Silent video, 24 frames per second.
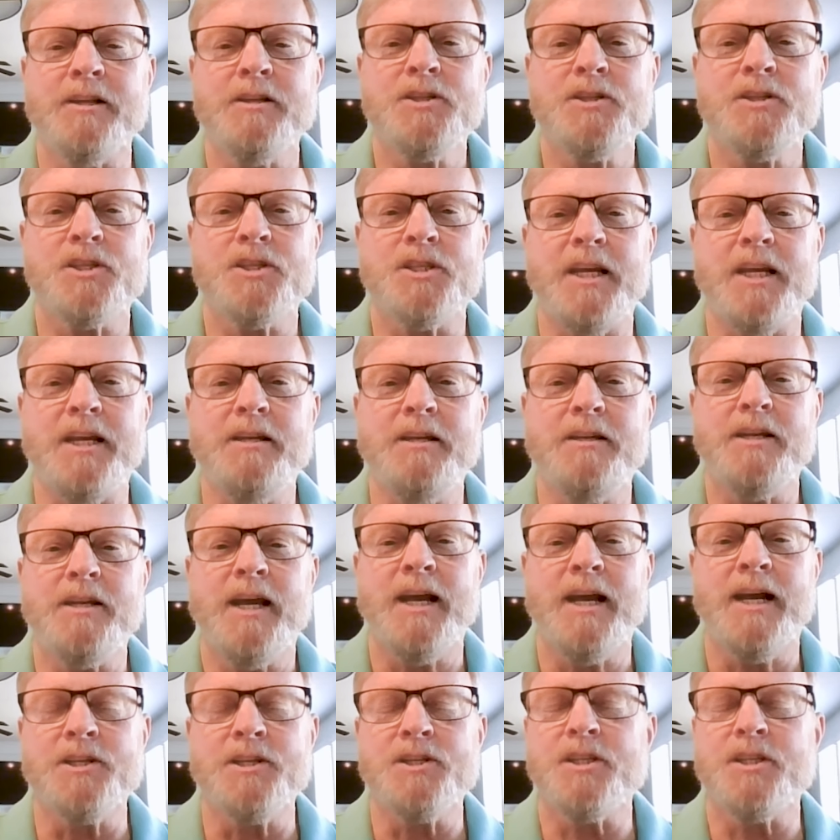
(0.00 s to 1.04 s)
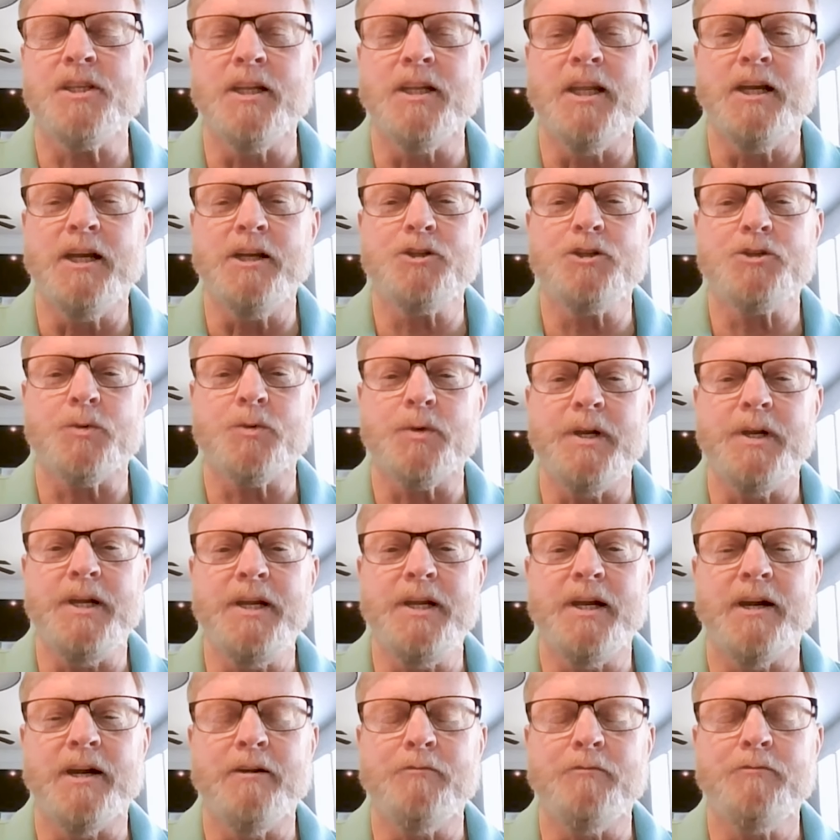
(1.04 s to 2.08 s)
state has the
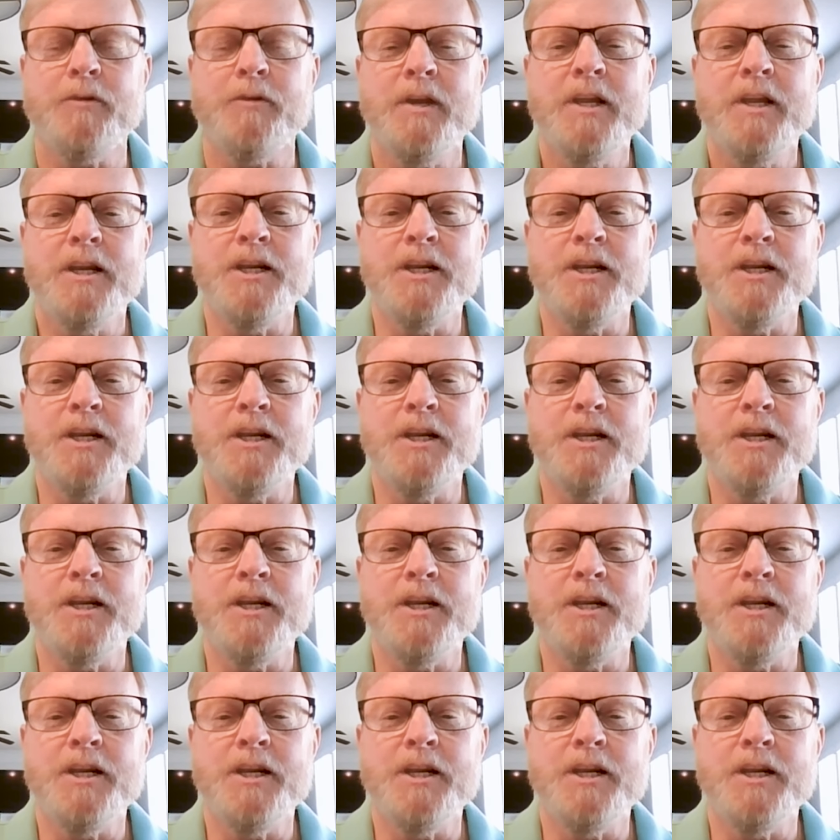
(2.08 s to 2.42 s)
luxury of